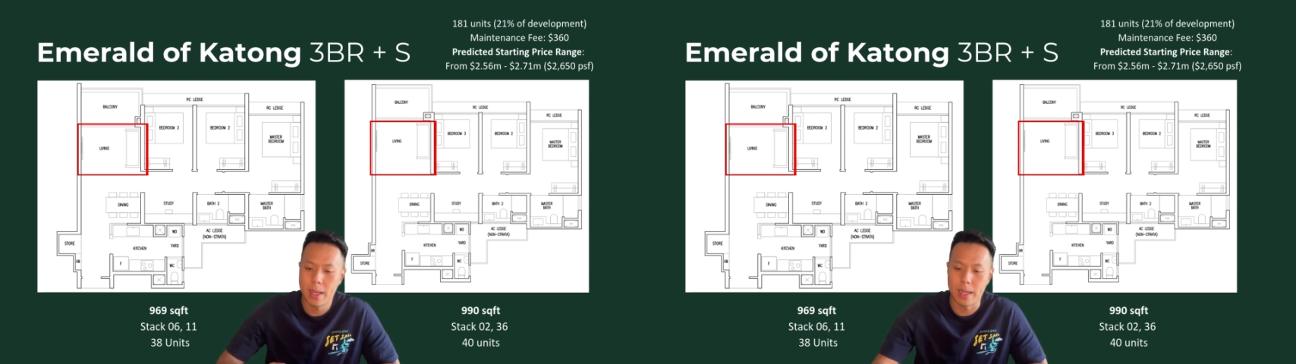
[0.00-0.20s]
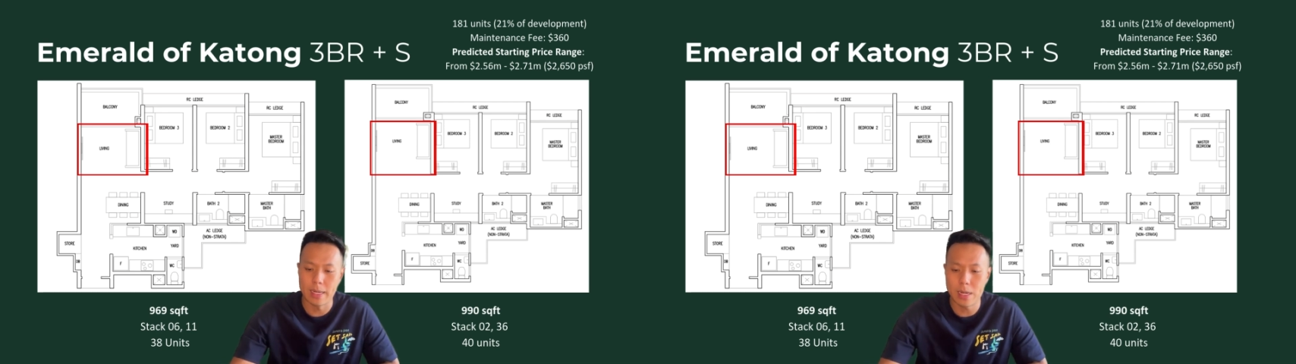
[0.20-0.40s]

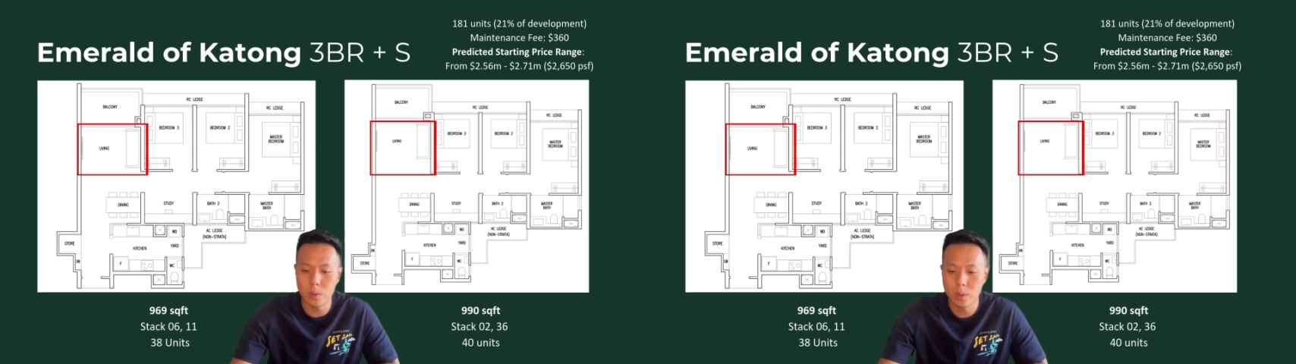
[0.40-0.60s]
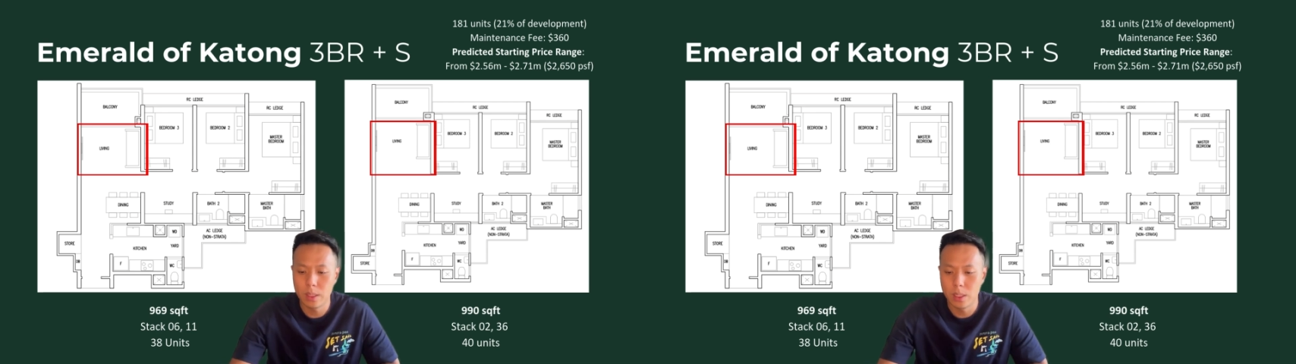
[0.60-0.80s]
And
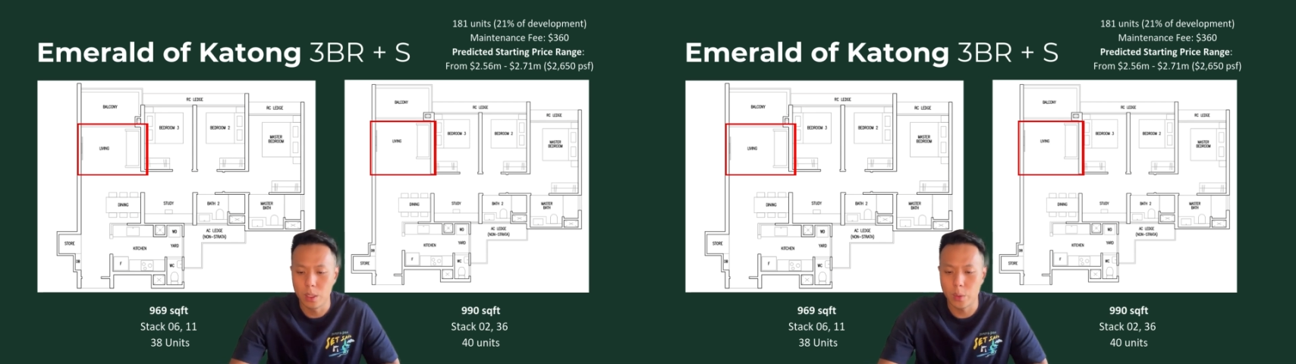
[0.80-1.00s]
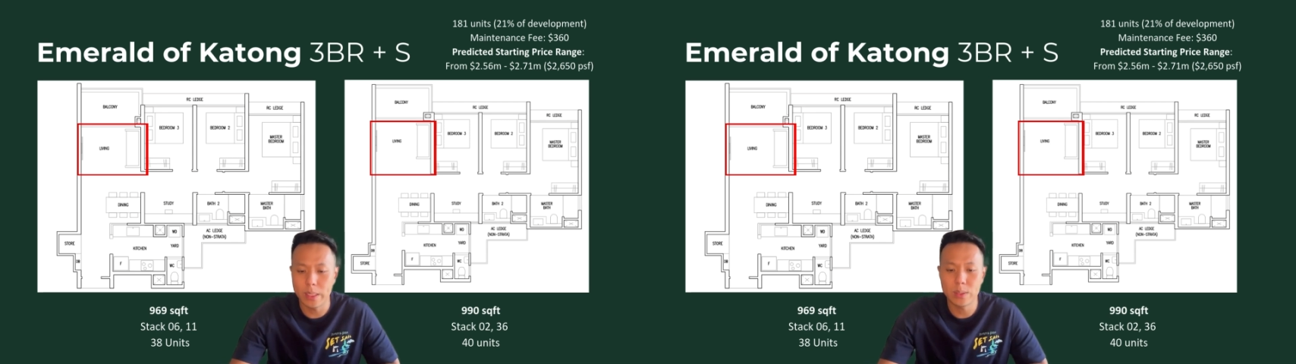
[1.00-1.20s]
now,
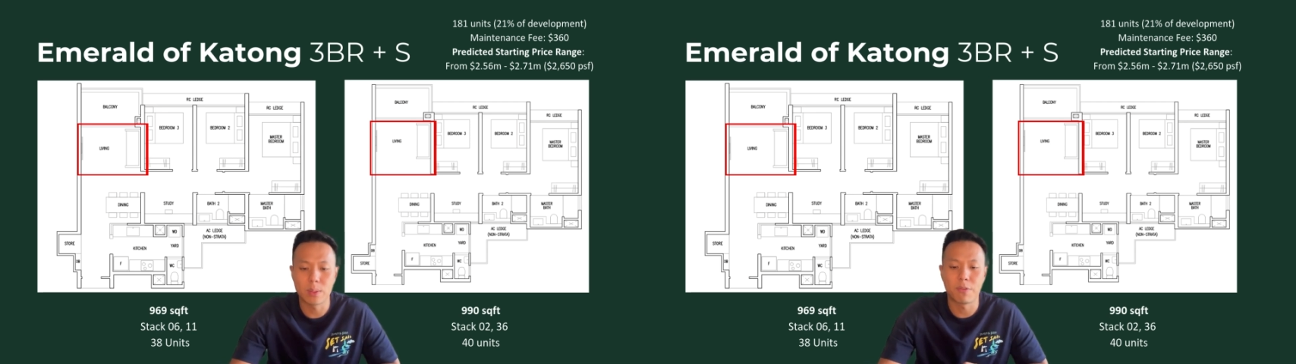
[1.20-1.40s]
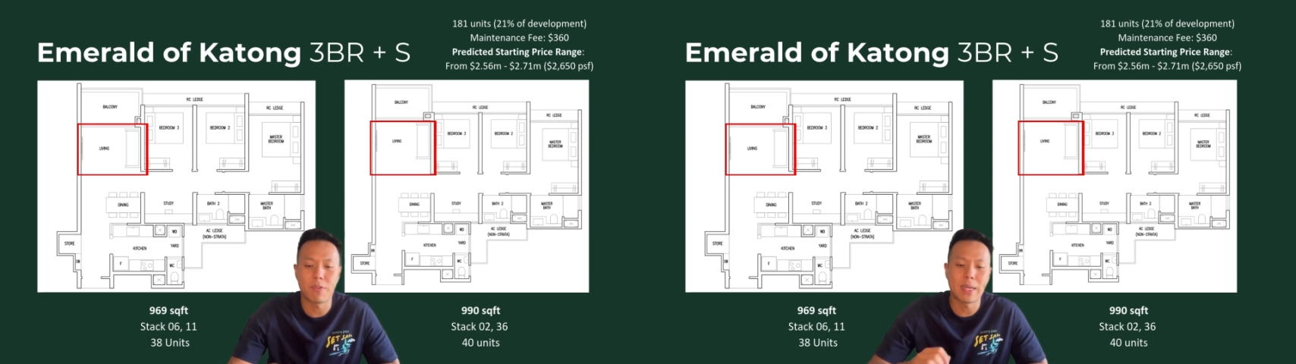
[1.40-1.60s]
looking into the
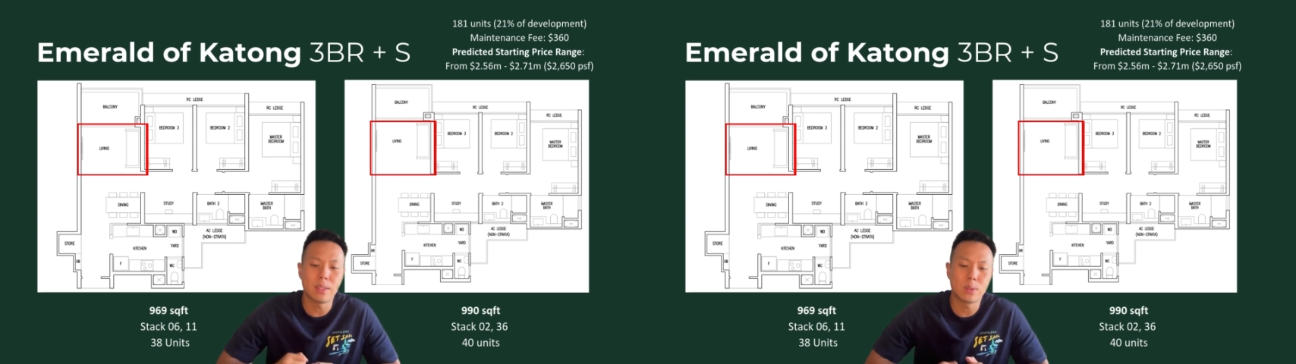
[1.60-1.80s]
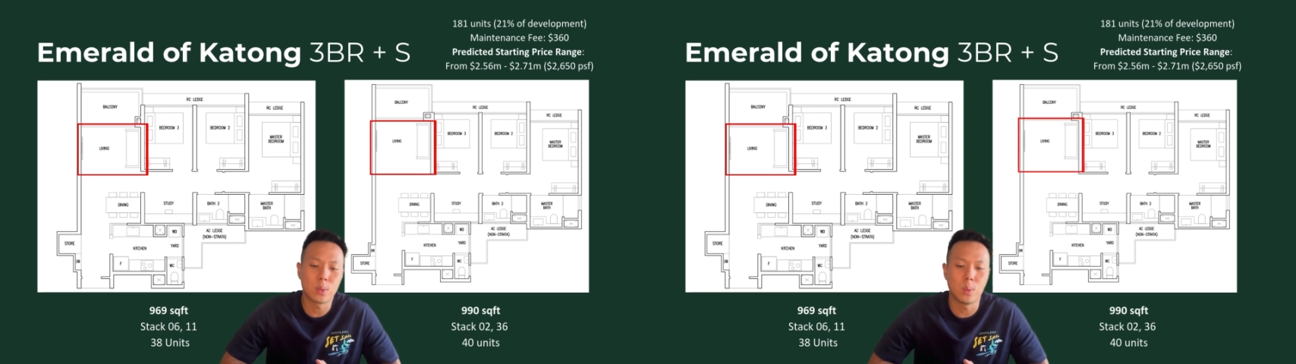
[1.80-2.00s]
final
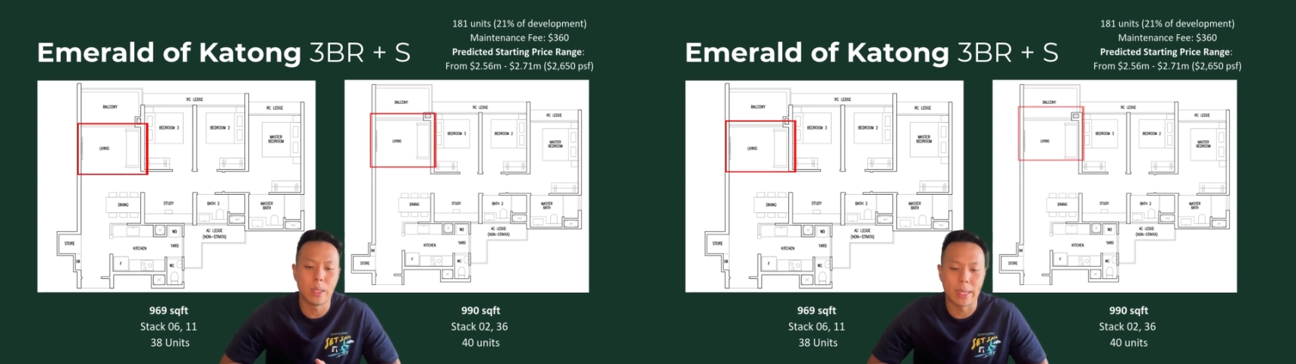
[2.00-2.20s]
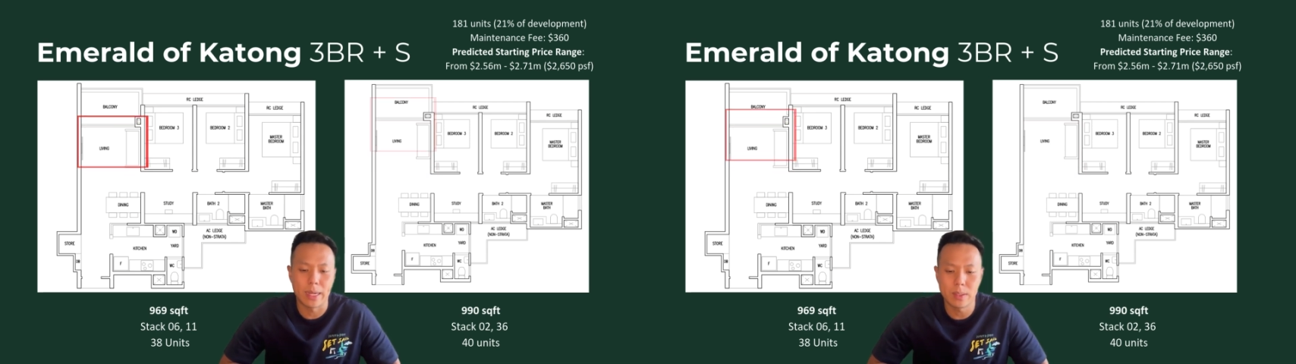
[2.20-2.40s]
2
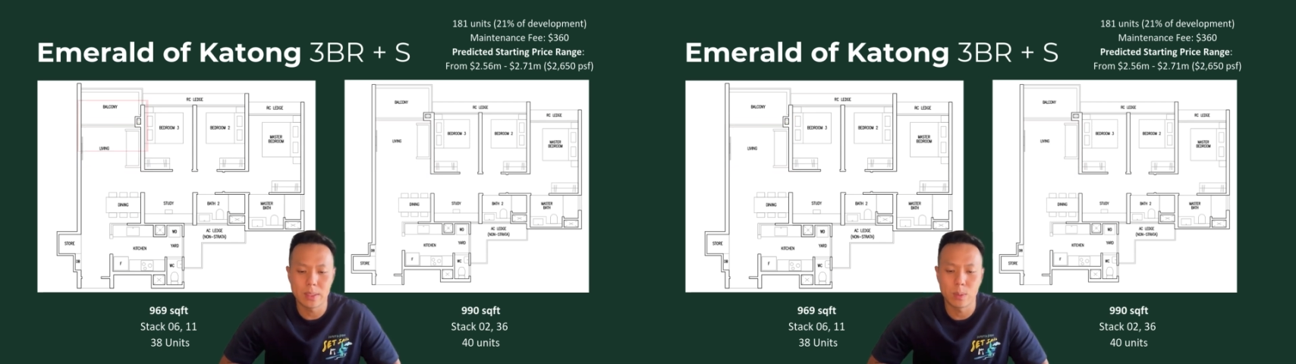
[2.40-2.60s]
layouts,